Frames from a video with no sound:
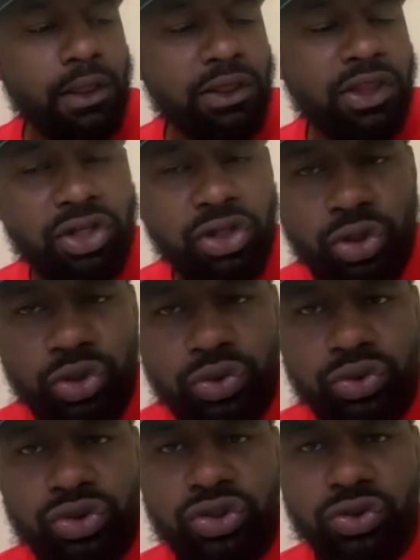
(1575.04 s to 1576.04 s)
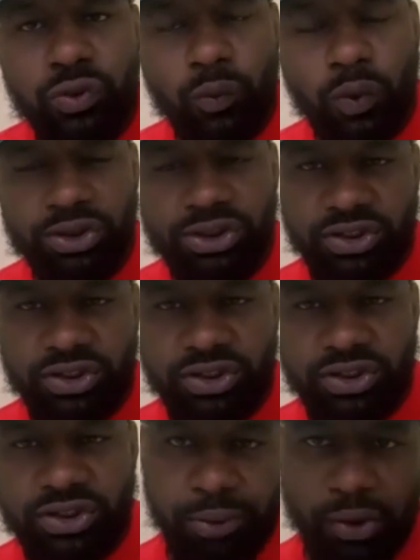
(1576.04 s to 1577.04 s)
the news wants to
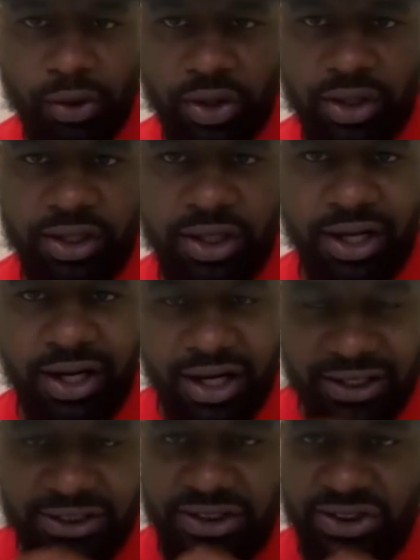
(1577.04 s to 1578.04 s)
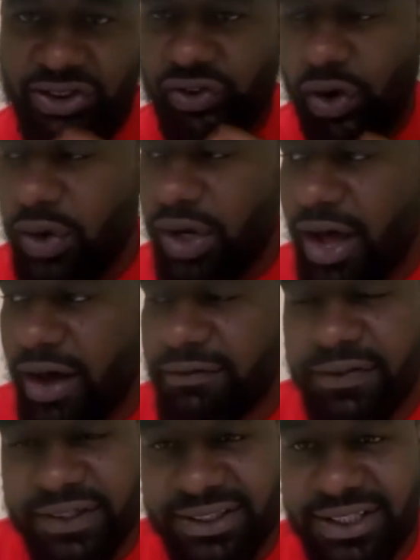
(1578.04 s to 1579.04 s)
report us throwing our
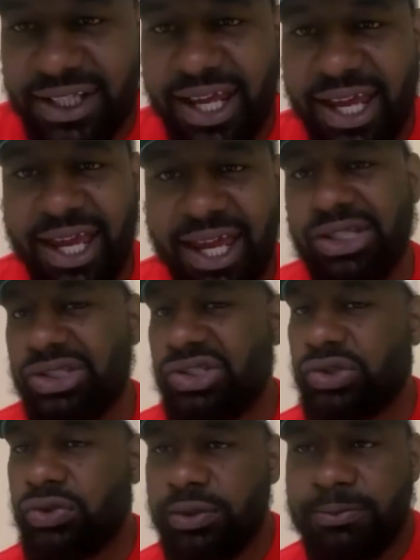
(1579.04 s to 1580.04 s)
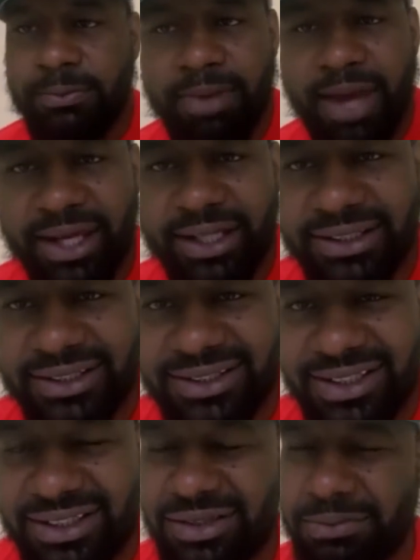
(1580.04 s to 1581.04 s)
fist in the air and screaming back at the
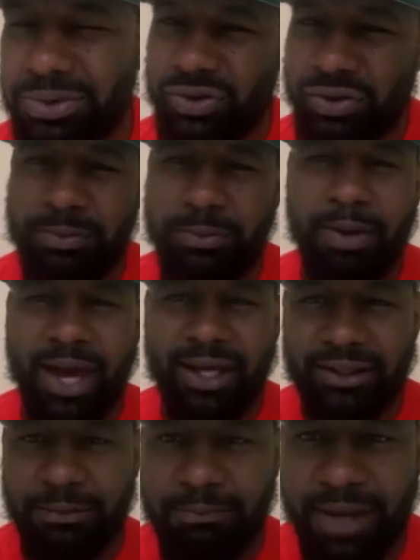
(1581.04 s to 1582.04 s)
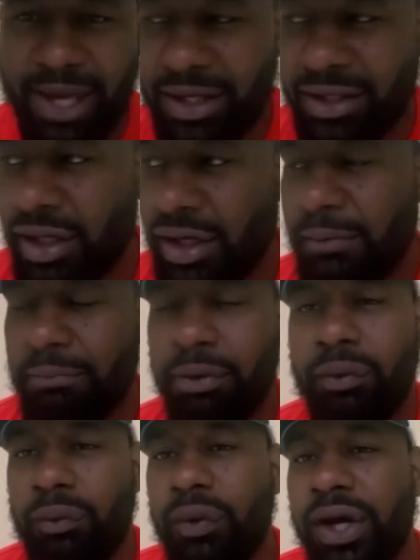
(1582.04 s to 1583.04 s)
system, screaming back at the man. But
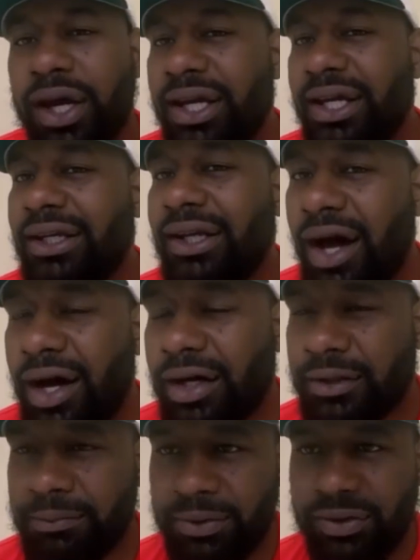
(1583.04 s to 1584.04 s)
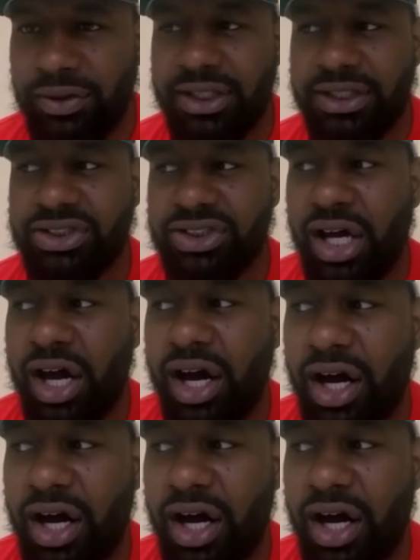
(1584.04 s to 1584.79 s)
when we're in our communities,